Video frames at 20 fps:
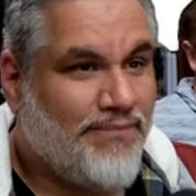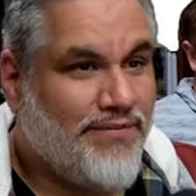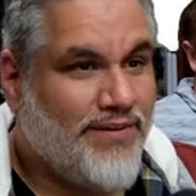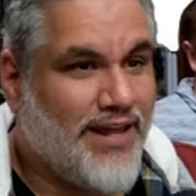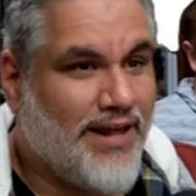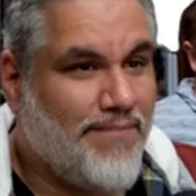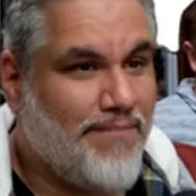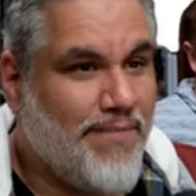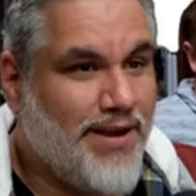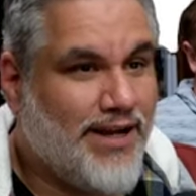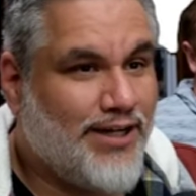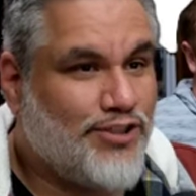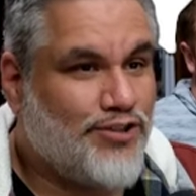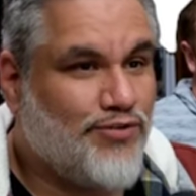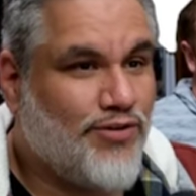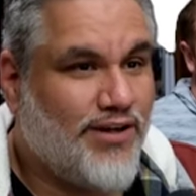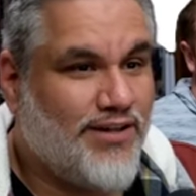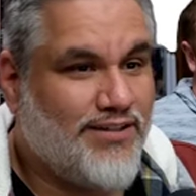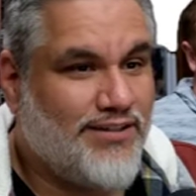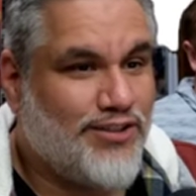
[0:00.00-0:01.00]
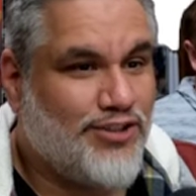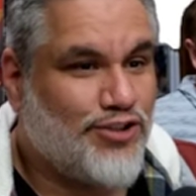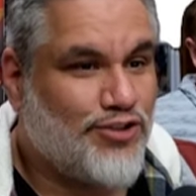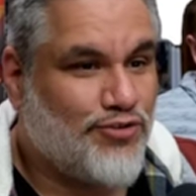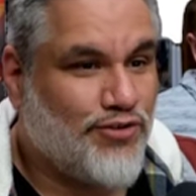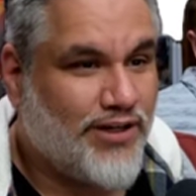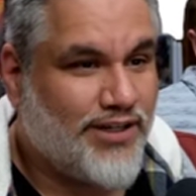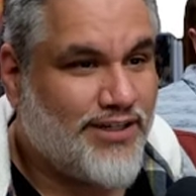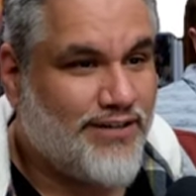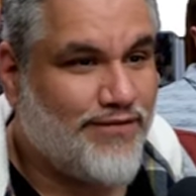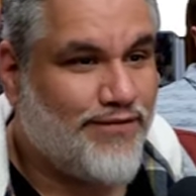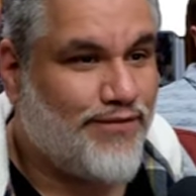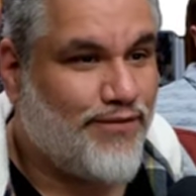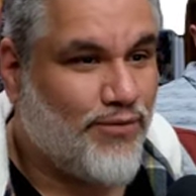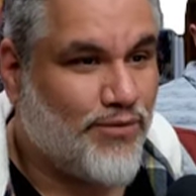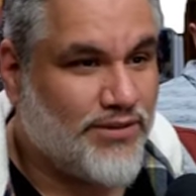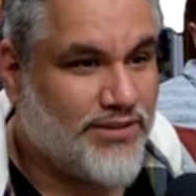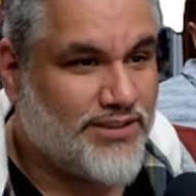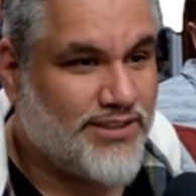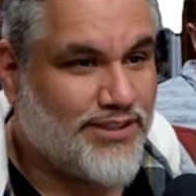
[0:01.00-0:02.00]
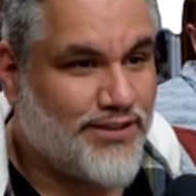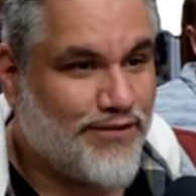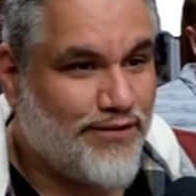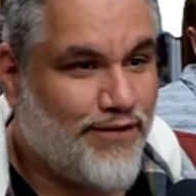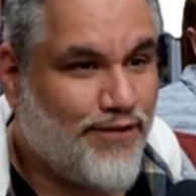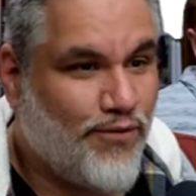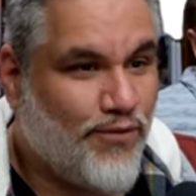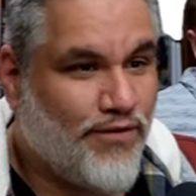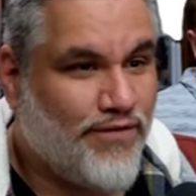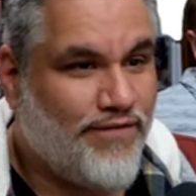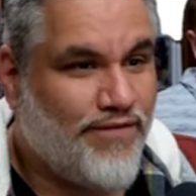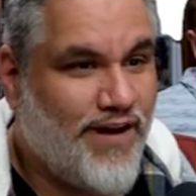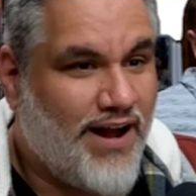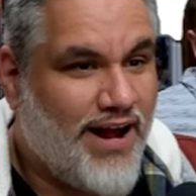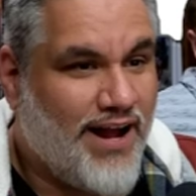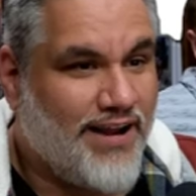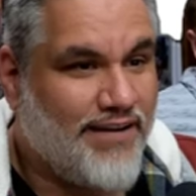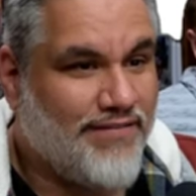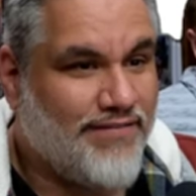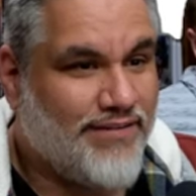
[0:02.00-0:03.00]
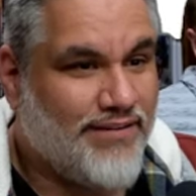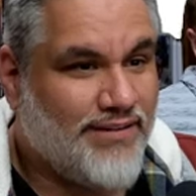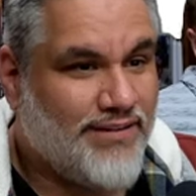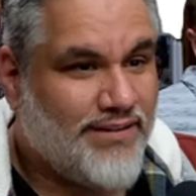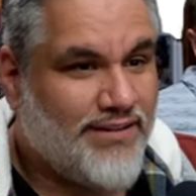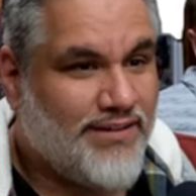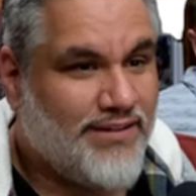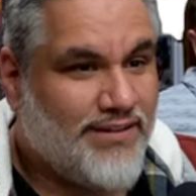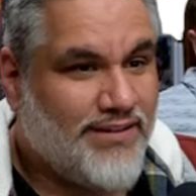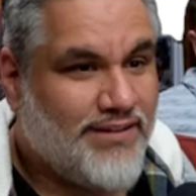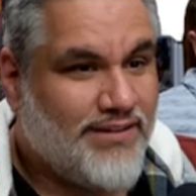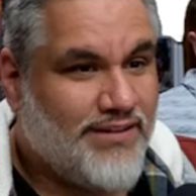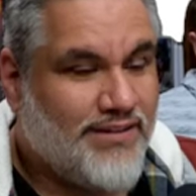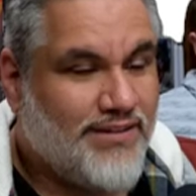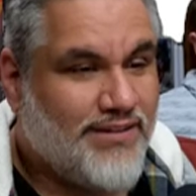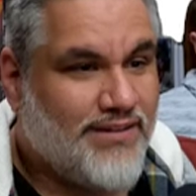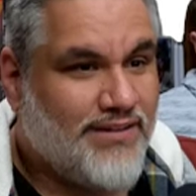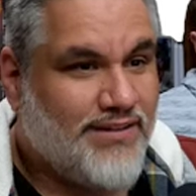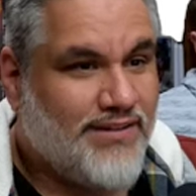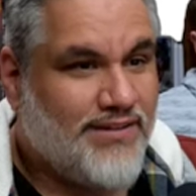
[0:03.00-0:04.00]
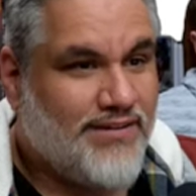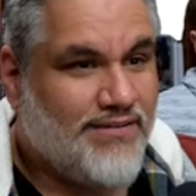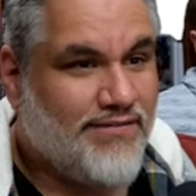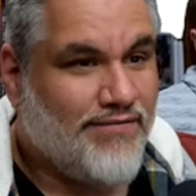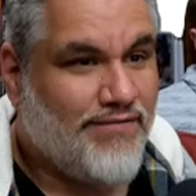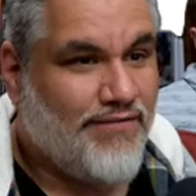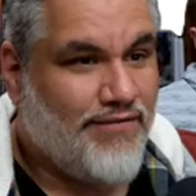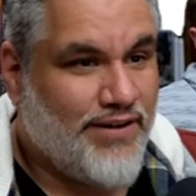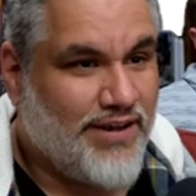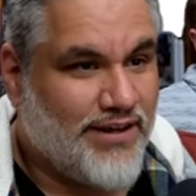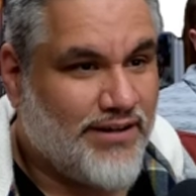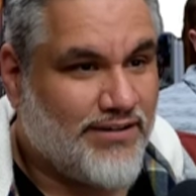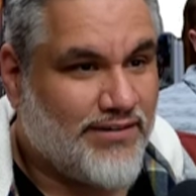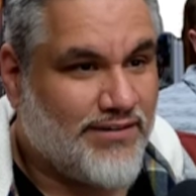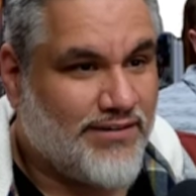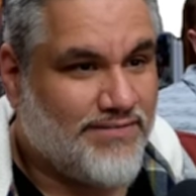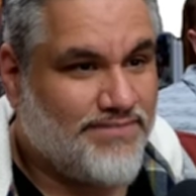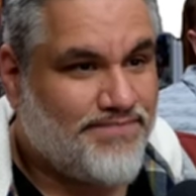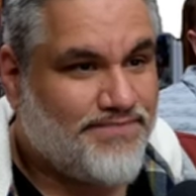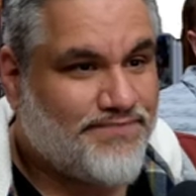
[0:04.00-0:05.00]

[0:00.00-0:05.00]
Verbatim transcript: And Megatron Destructive Force is a four five vehicle.